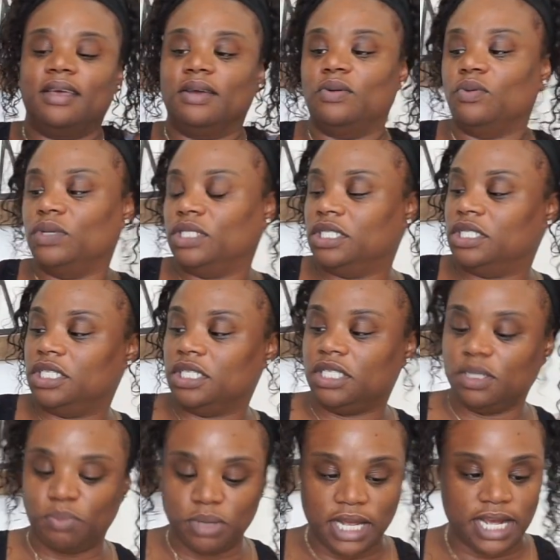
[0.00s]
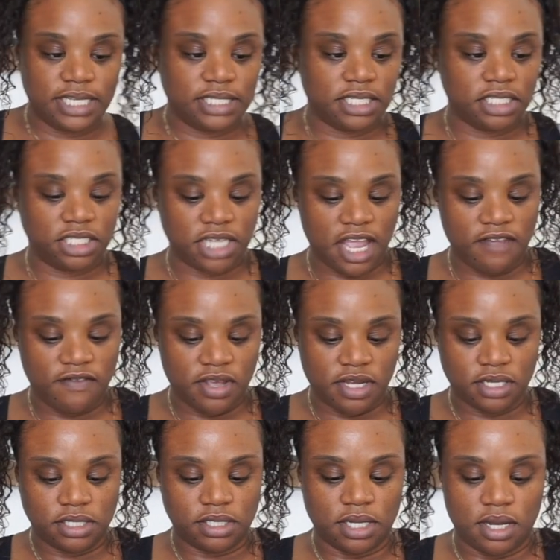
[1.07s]
which is just the plastic
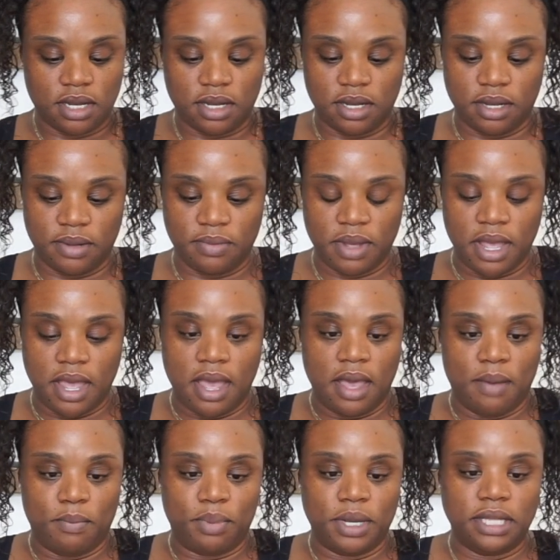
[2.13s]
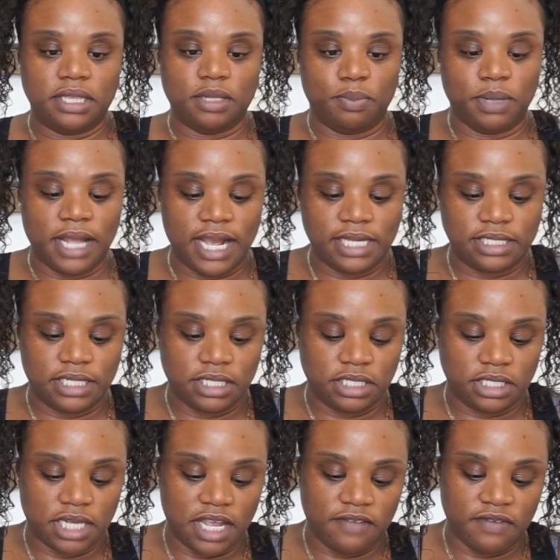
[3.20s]
shavings. But the plastic
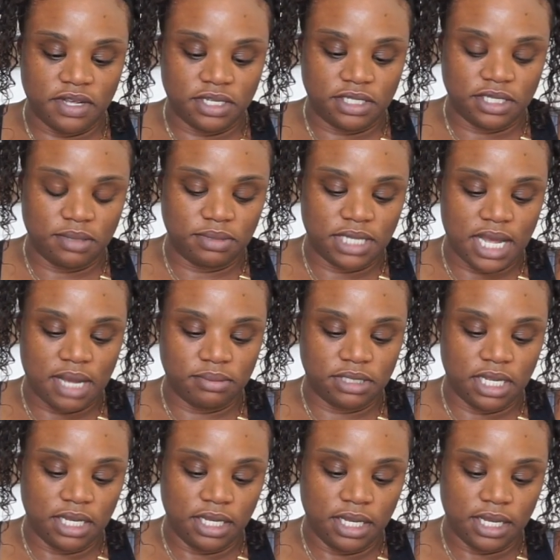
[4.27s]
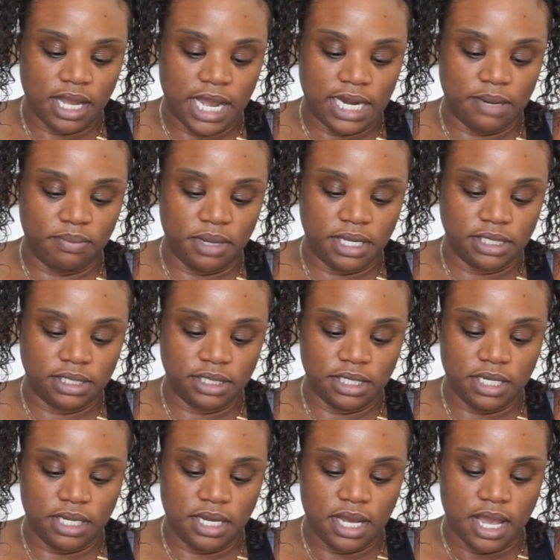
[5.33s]
shavings, sometimes they get kind of
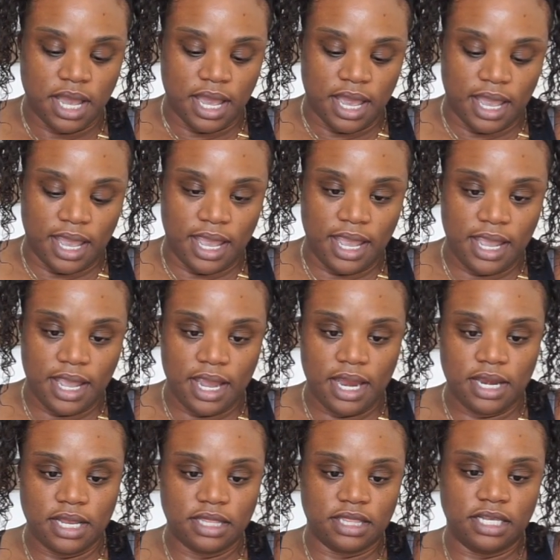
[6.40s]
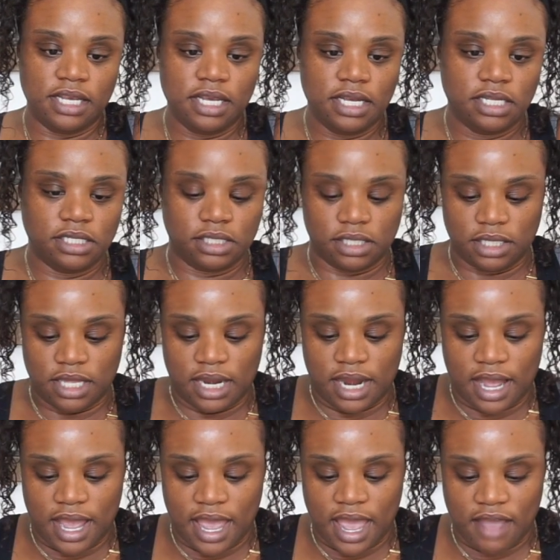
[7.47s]
messy, and these that
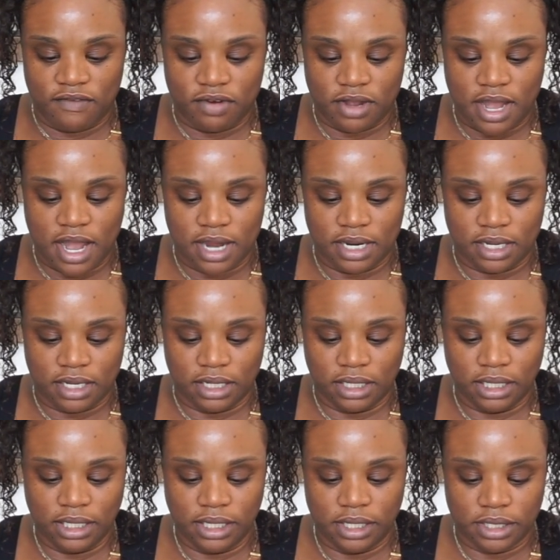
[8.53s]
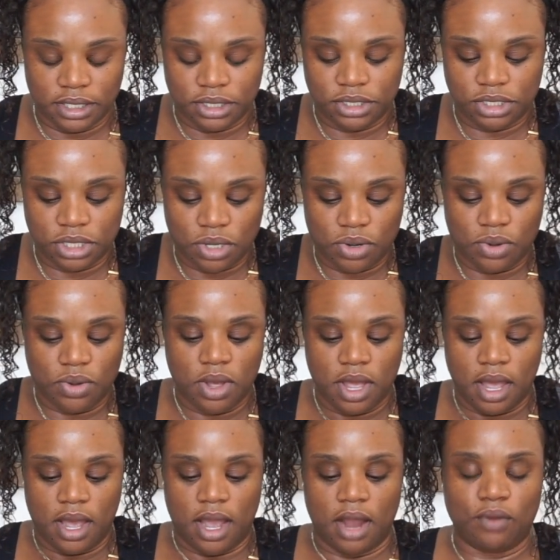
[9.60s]
I have are kind of clear, so
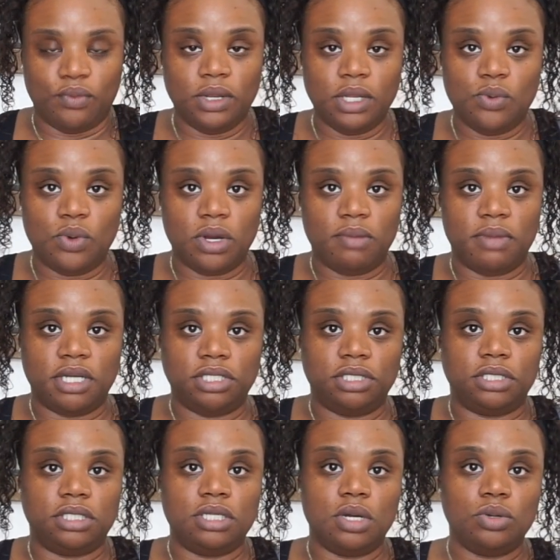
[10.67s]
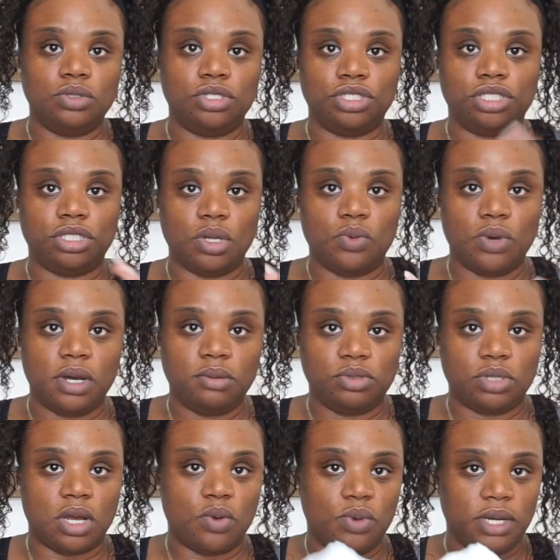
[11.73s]
I really wanted my snow to show up,
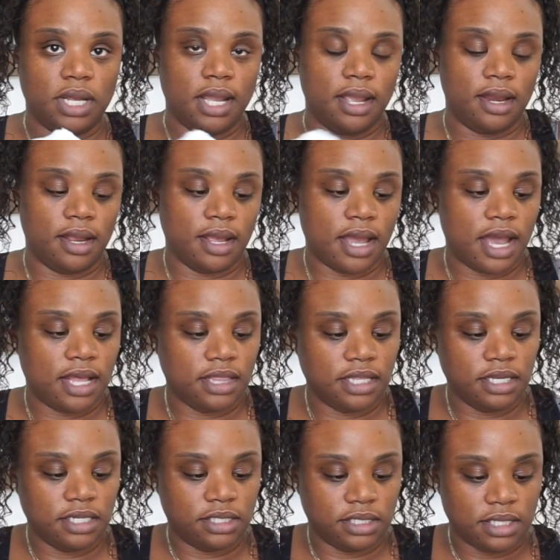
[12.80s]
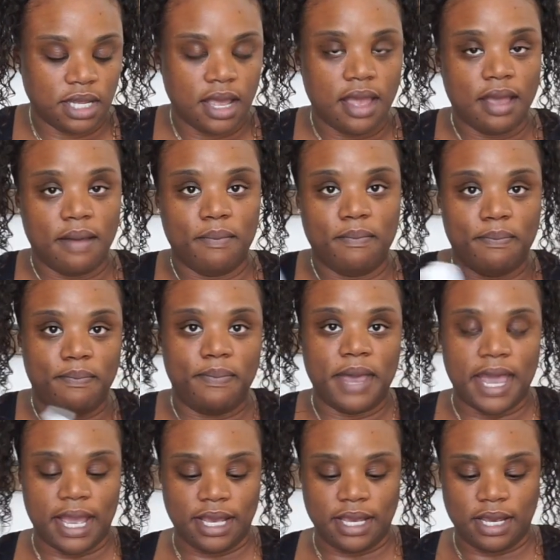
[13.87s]
so I went ahead and got this
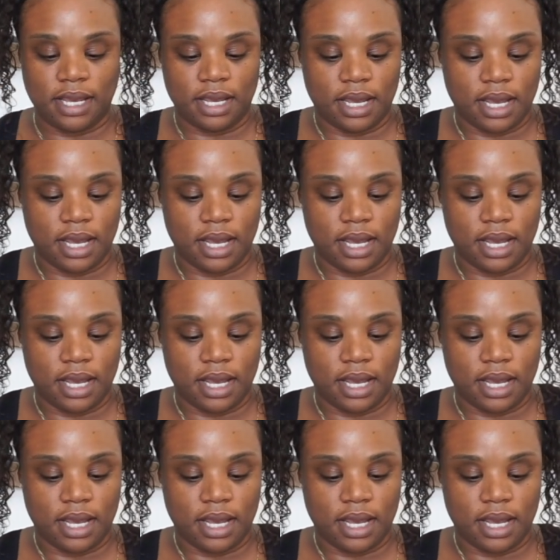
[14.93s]
backing.